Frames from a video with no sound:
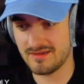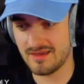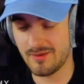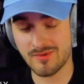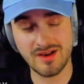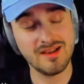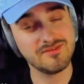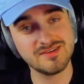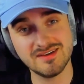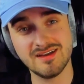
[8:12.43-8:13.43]
And we're not
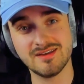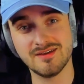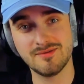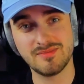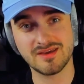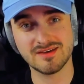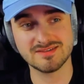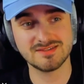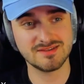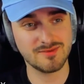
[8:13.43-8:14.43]
even done,
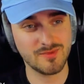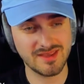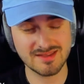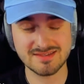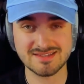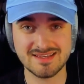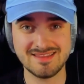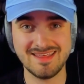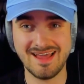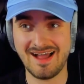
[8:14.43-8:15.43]
because we get to see
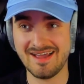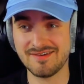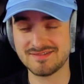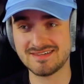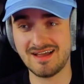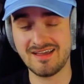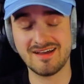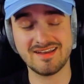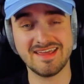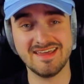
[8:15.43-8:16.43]
the Eye of
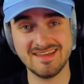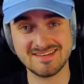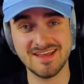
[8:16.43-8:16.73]
Sion hit